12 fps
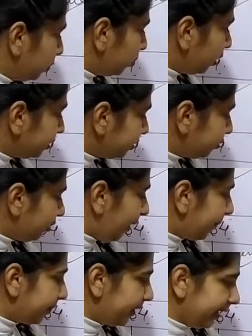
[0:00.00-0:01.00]
want to
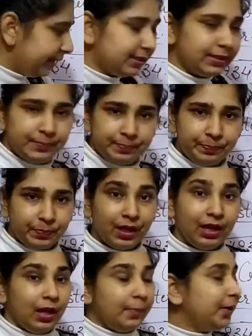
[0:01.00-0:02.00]
update?
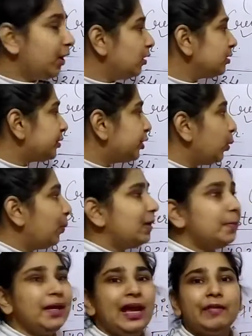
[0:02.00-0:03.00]
Because you will be
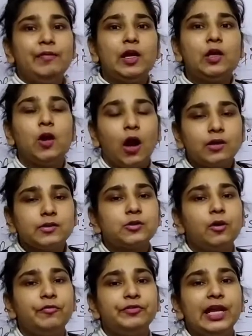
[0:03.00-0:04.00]
having lots
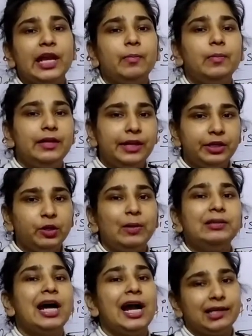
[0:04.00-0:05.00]
of table in your
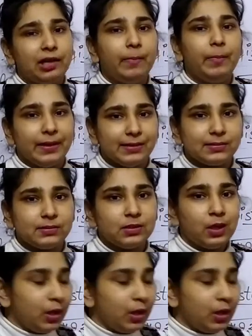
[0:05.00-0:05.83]
database.